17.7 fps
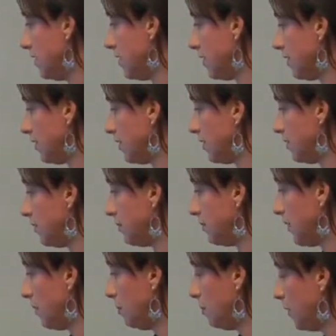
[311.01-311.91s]
that
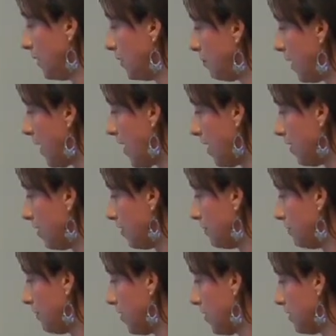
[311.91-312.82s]
the big
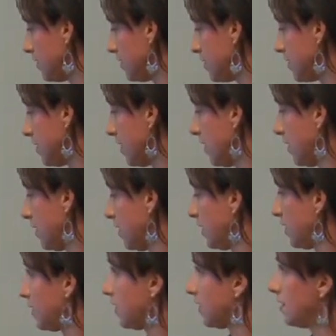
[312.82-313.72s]
pattern was
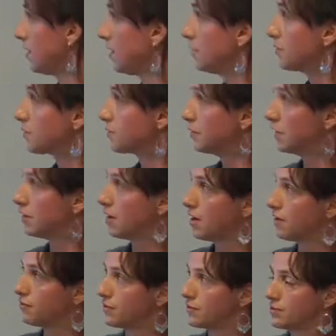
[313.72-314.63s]
that it was really
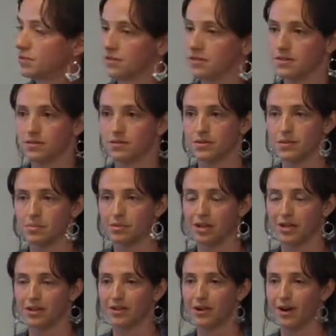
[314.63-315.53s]
hard for students to
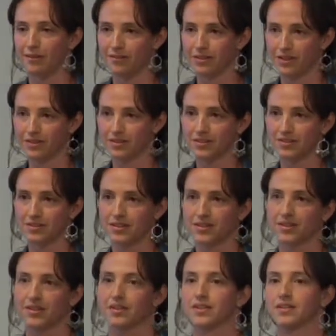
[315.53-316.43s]
explain their evidence.
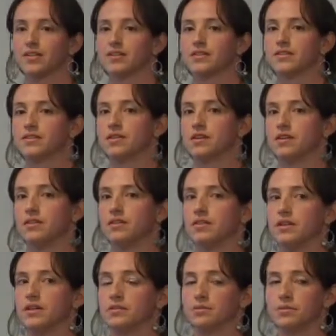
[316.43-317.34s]

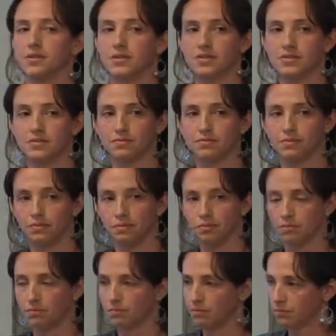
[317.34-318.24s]
So it was,
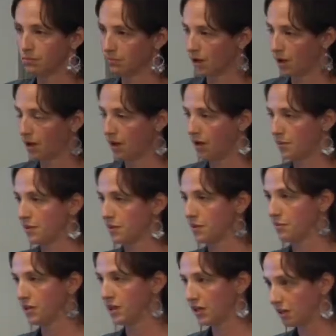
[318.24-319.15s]
at
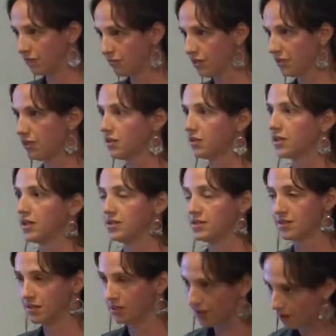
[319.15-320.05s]
the beginning of the year,
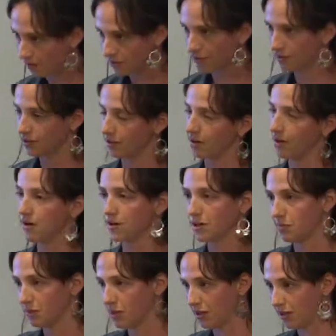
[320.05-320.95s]
kids did have a clear
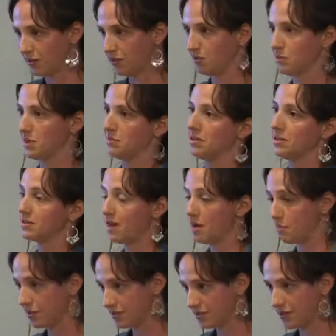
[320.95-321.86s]
argument, maybe a
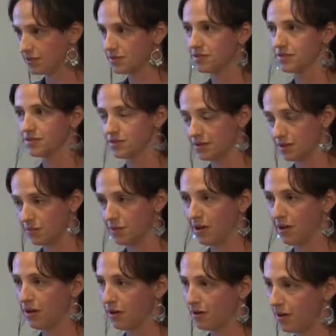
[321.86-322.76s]
topic sentence in their
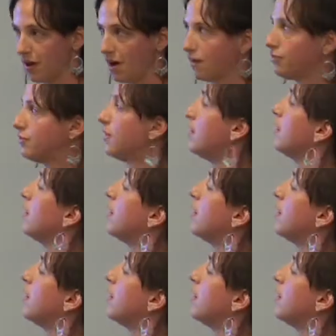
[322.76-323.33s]
paragraph,